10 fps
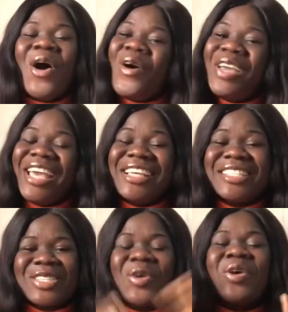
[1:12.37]
Okay,
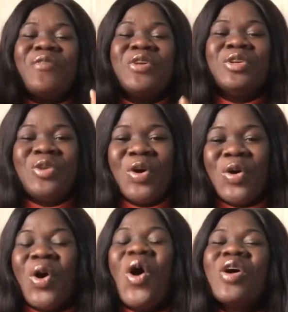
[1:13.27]
so if you
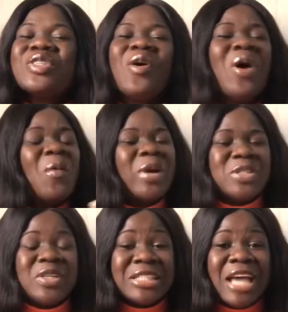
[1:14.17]
know, Ozo went
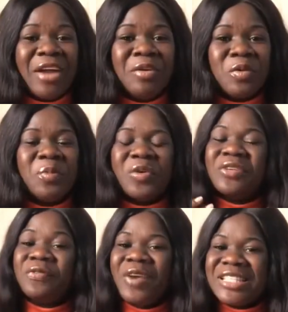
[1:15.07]
to his diary room for
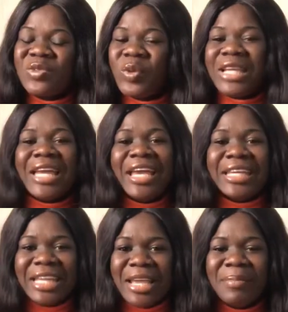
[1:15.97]
the first week that he
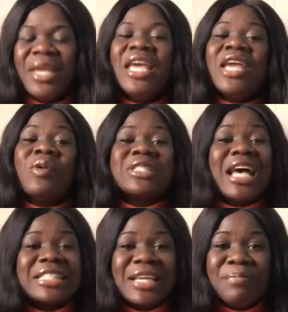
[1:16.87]
came. He was
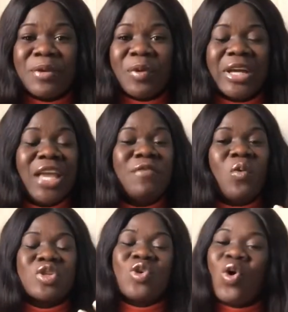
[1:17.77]
asking Big Brother if it
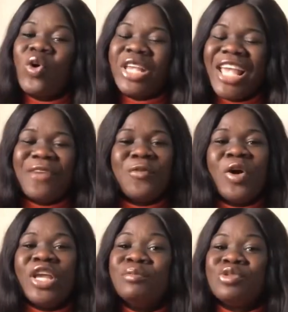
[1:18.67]
was okay
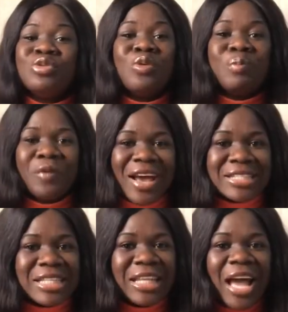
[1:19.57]
for him to do
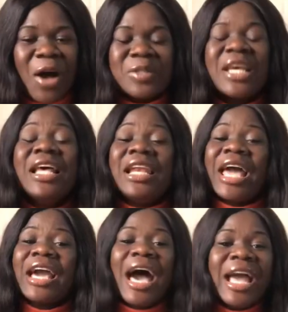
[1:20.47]
pranks in the house,
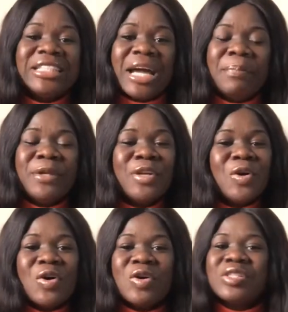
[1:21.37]
like hide their
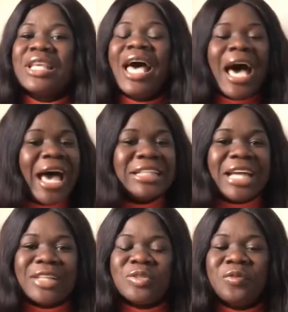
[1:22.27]
pillows, hide
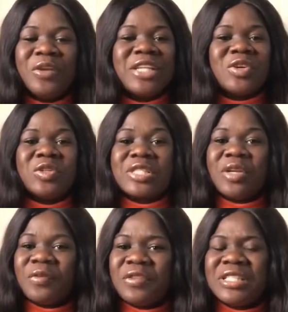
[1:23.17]
their duvets, all those
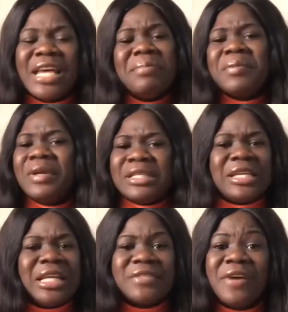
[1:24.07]
kind of things. And Big Brother
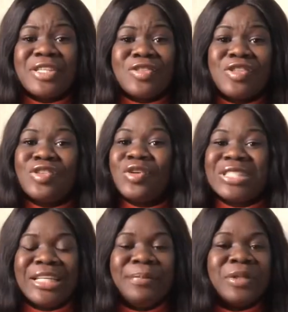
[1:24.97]
said as far as it doesn't
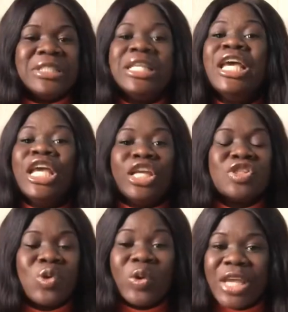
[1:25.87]
hurt anybody, it
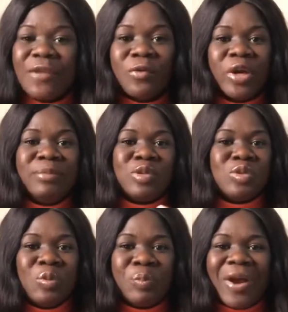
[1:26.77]
is okay for him to
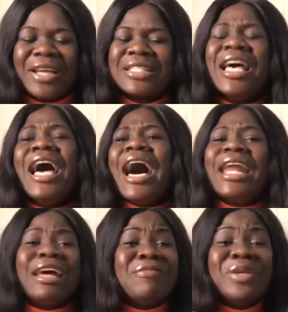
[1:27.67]
do pranks.
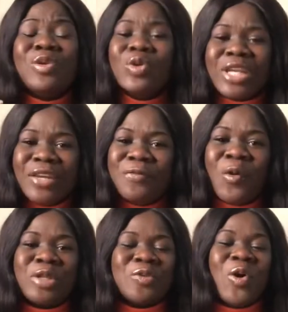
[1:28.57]
And I've been looking
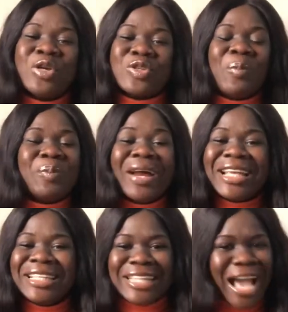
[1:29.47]
forward to Ozo
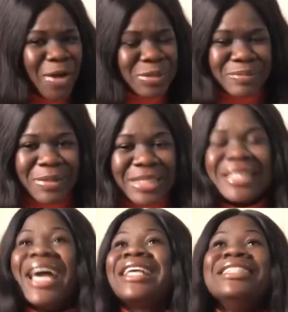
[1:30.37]
pranking the
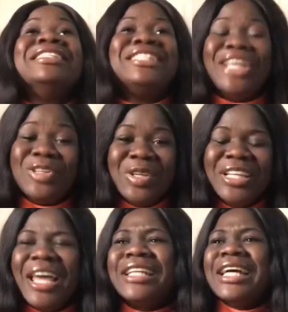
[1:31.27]
housemates, like genuinely.
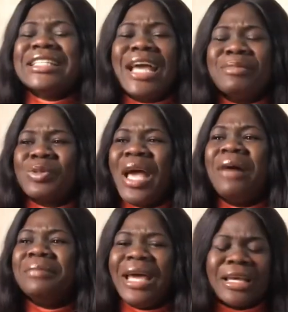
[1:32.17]
Like there are times where
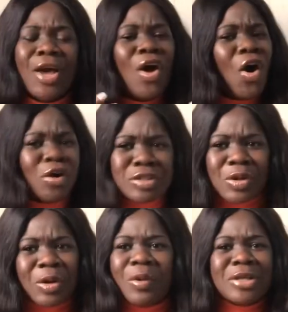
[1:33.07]
I'm like,
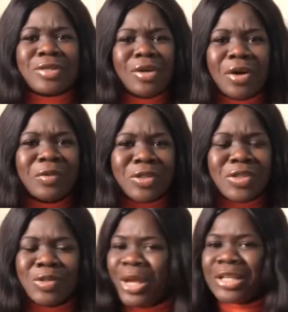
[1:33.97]
Ozo, what's going on
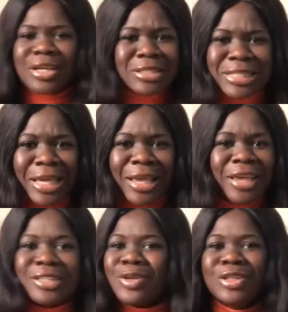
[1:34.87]
with you? You're just here.
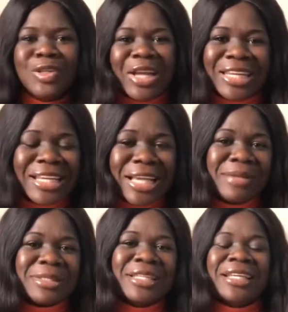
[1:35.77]
It's only you and Nengi
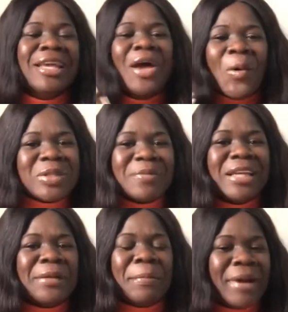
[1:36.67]
I'm seeing. What
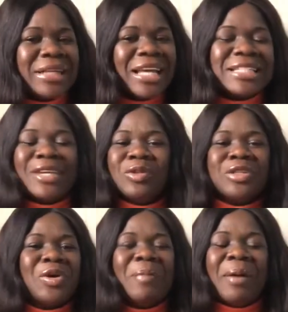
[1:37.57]
about the prank that he said he wanted
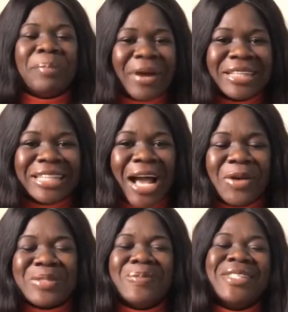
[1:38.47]
to come and prank the
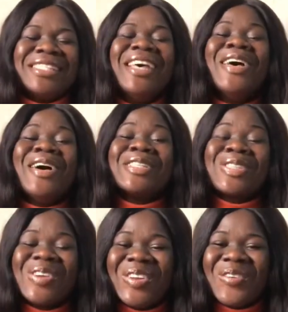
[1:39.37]
housemates?
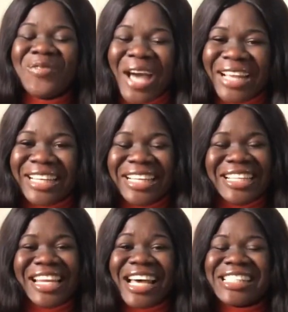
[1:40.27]
So
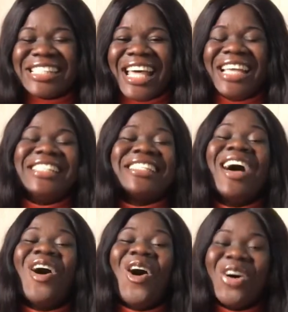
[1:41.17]
finally, last night,
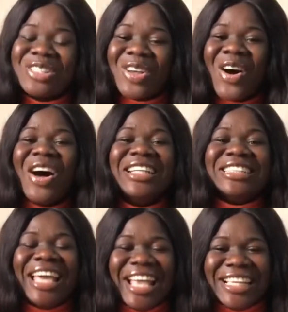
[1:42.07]
Ozo,
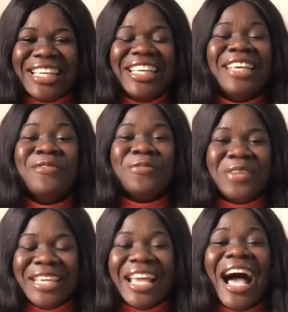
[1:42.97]
Nengi,
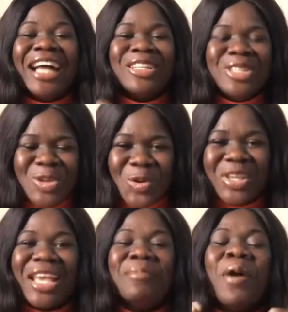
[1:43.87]
V, and Neo
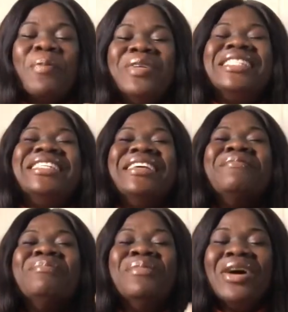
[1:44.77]
came up with the
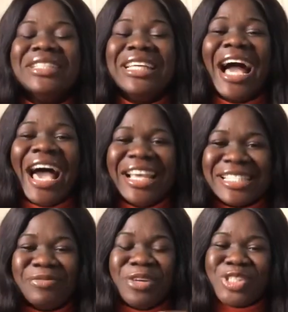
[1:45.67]
money
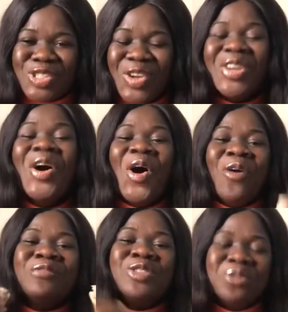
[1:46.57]
heist version
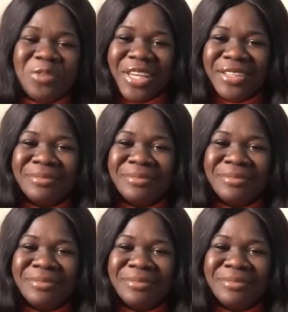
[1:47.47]
of duvet.